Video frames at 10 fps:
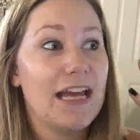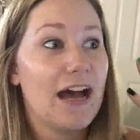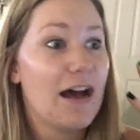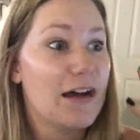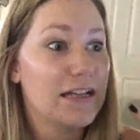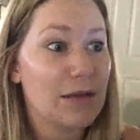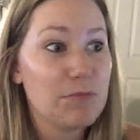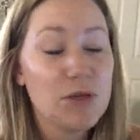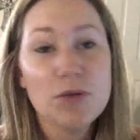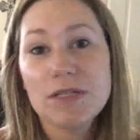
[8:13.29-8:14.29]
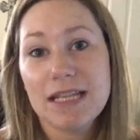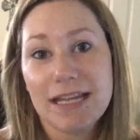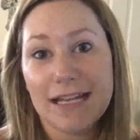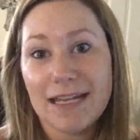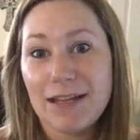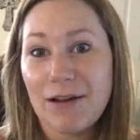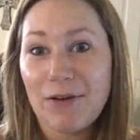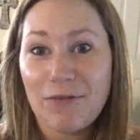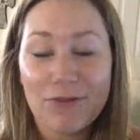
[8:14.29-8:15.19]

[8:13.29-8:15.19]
uh, the music, you know,